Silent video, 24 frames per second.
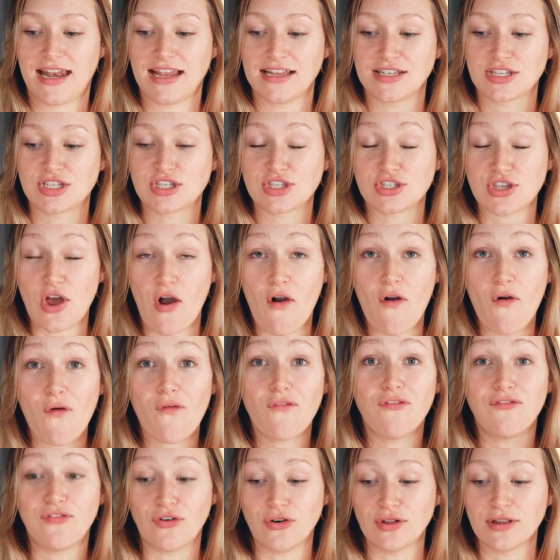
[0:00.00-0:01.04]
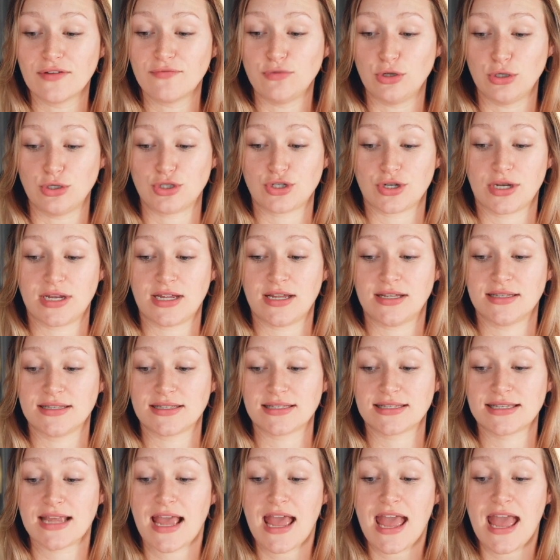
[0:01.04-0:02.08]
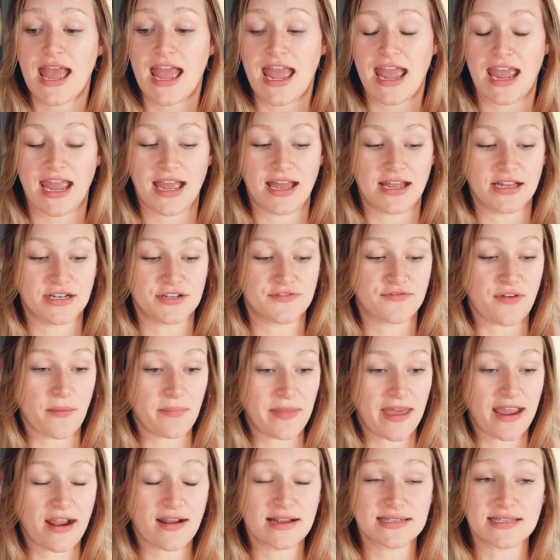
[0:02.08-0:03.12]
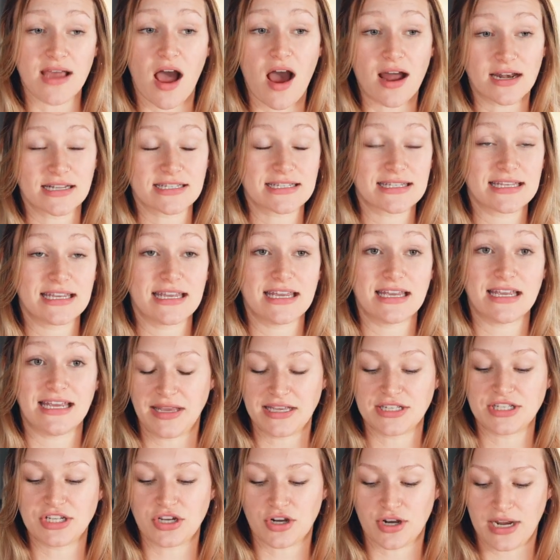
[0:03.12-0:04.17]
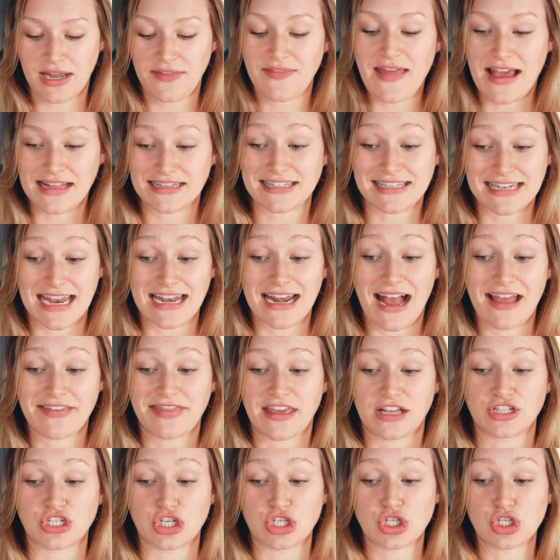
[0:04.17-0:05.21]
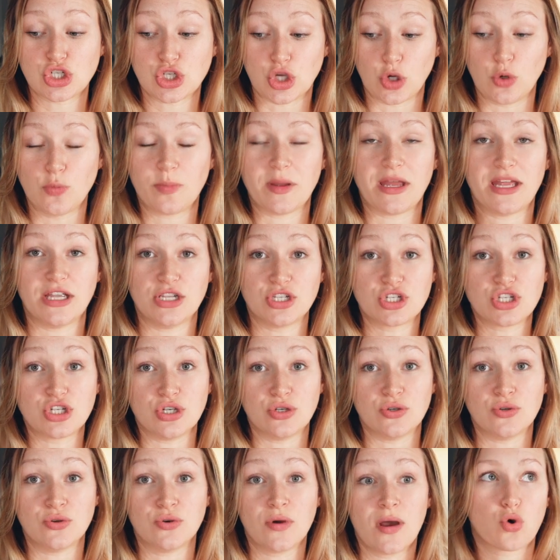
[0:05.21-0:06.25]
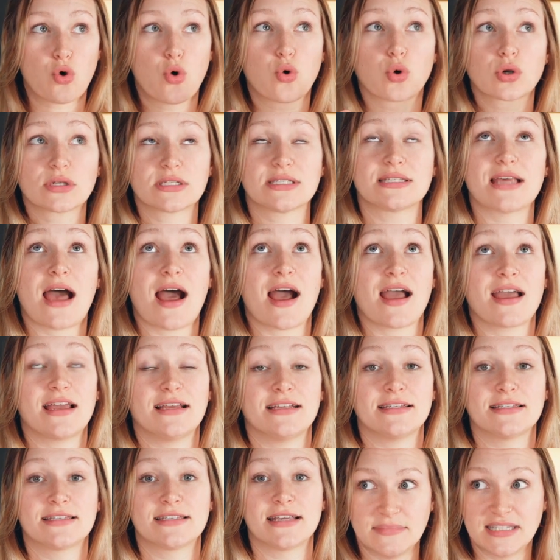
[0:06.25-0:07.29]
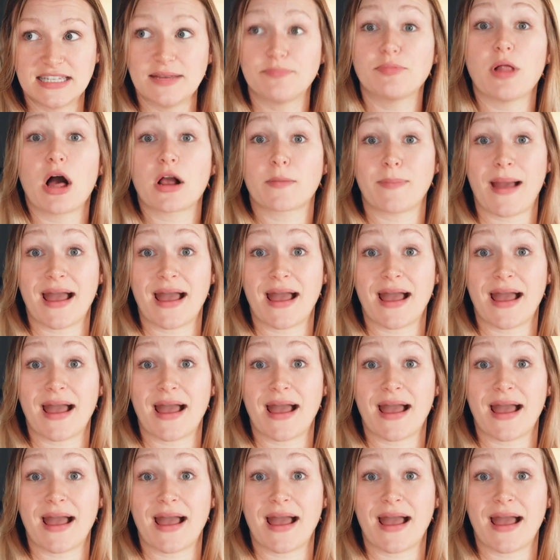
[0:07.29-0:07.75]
is so full of nutrients. And from there, it's honestly easier in that state, I think, to scoop into quart-size Ziploc